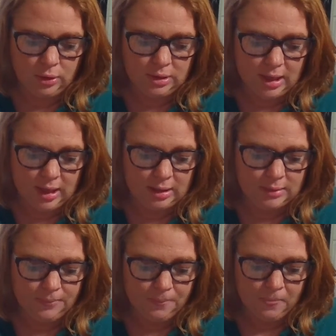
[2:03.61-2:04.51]
It
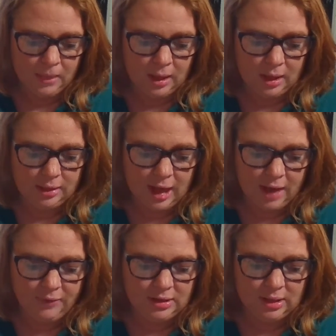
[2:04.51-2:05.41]
says, "The
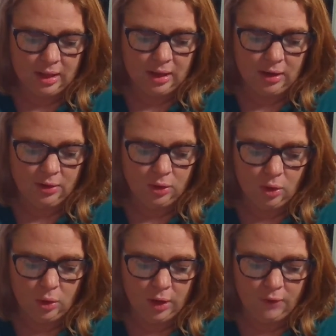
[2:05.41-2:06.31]
heavens declare the
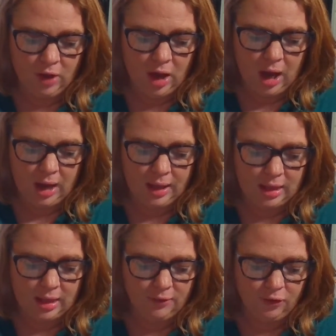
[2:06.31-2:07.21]
glory of God,
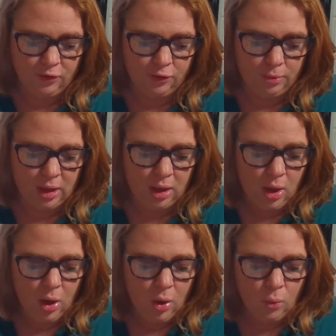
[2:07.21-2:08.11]
and the firmament
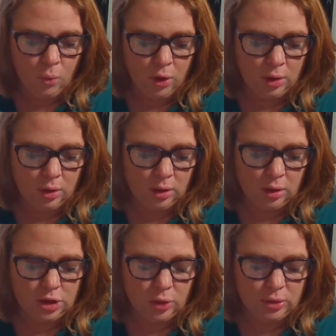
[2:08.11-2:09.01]
work
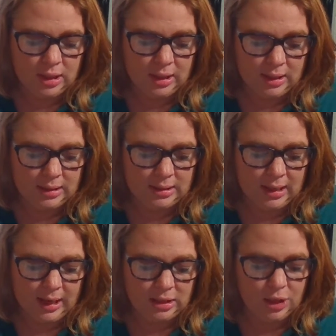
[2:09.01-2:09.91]
shows
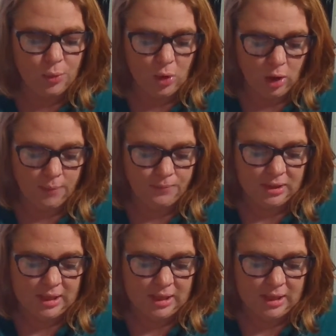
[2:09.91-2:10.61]
his handiwork.